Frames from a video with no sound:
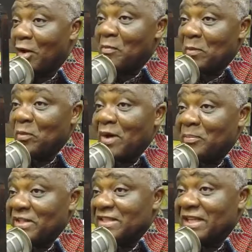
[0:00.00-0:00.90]
Umbe Boa
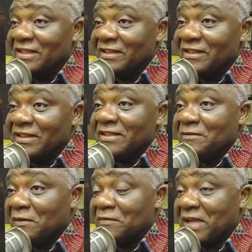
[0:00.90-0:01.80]
president and any
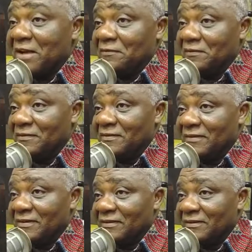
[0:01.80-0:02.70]
chief of staff.
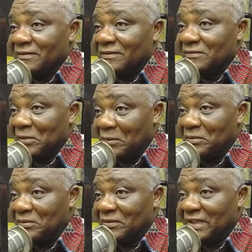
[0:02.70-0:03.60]
So, you
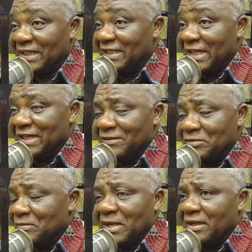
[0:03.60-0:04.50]
know, and the IA
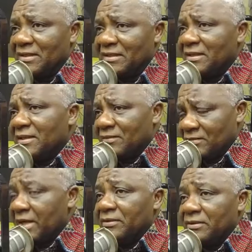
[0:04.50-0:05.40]
Juma.
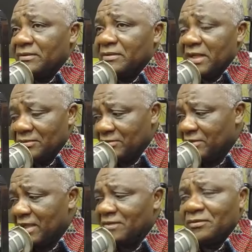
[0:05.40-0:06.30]
Why not? Then you
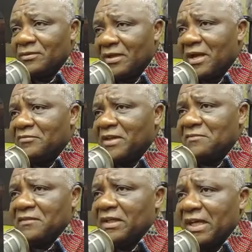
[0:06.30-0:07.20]
can have that
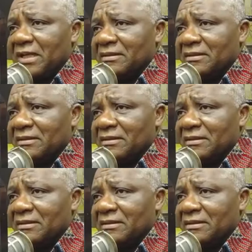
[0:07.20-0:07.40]
figure.